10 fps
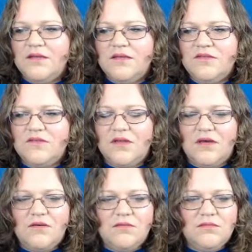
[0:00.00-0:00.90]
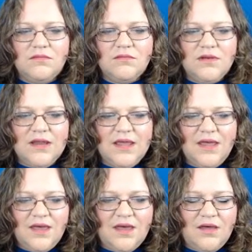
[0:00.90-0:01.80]
So
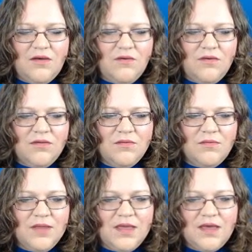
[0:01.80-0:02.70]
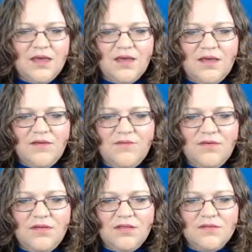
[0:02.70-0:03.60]
now we have,
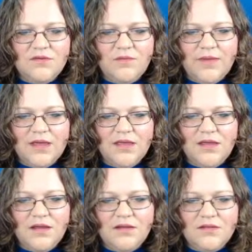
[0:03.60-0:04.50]
let's go back here.